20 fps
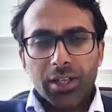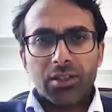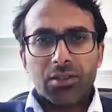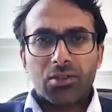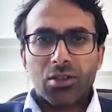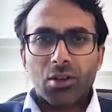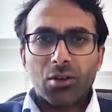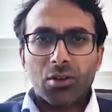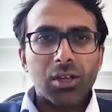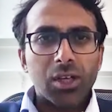And
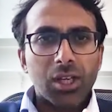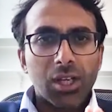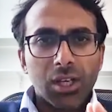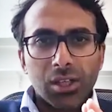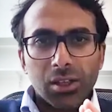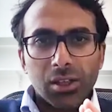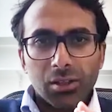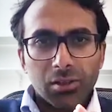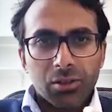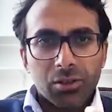so
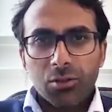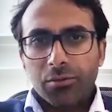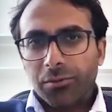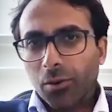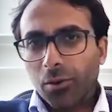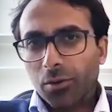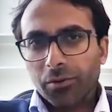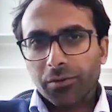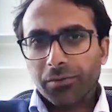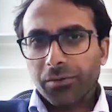the
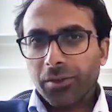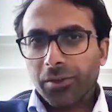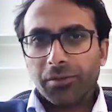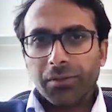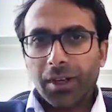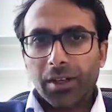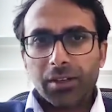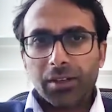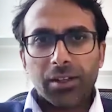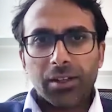twofold
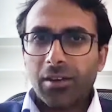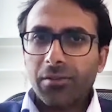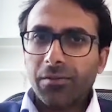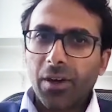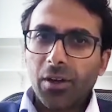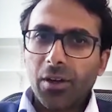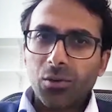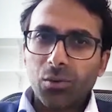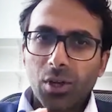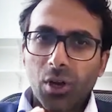effect that they
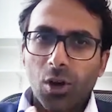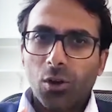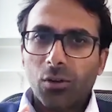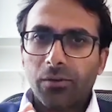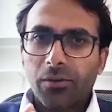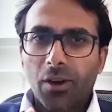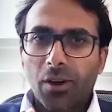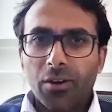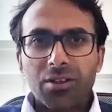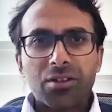found with the whole
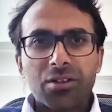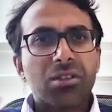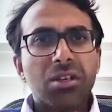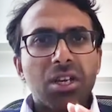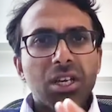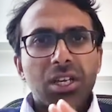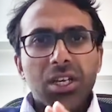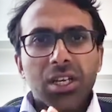virus